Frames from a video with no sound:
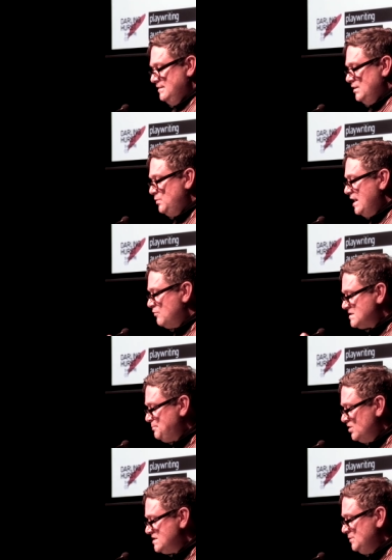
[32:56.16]
that we are
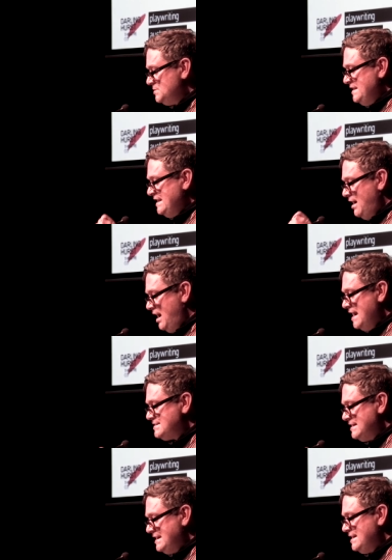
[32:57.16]
responsible to be the
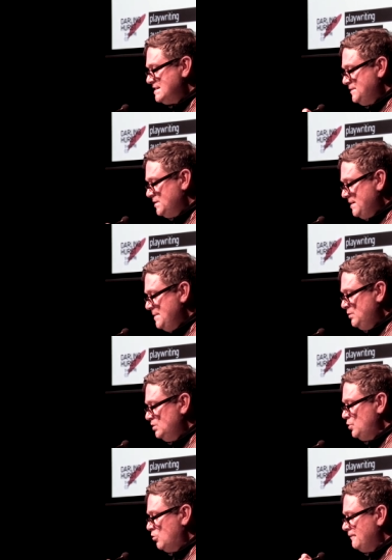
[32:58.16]
eyes and ears for the
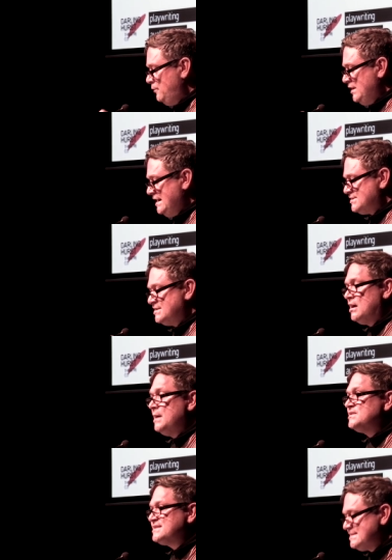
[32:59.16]
people who are affording us the
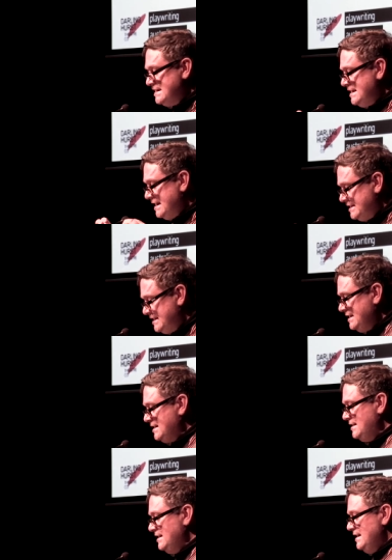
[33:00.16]
time to see and hear